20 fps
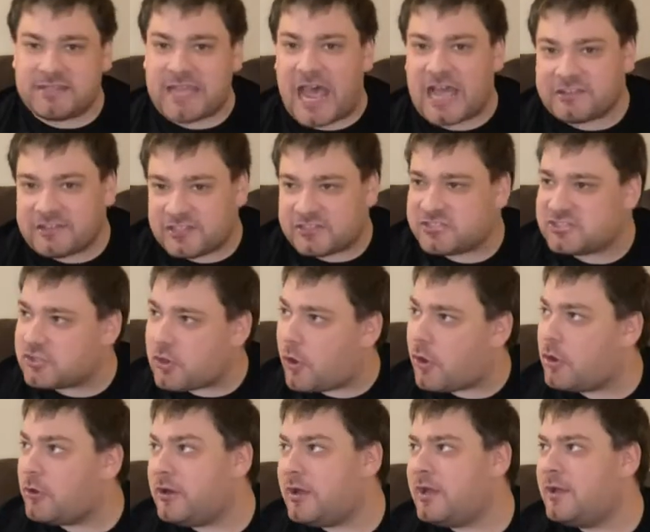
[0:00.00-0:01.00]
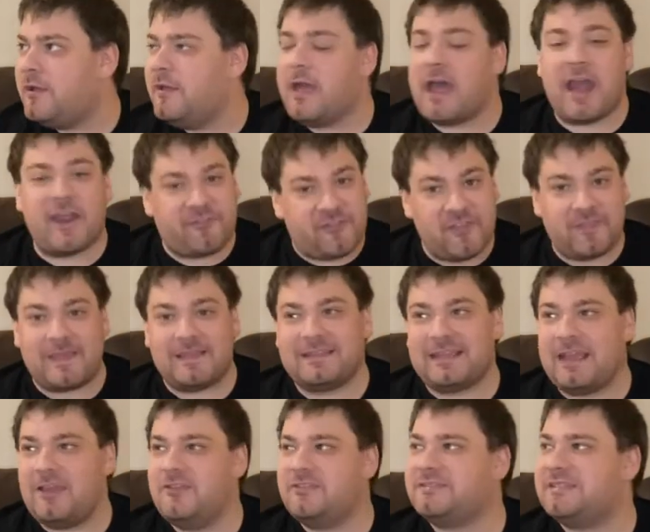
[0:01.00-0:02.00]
Tatasciore, I think that's how you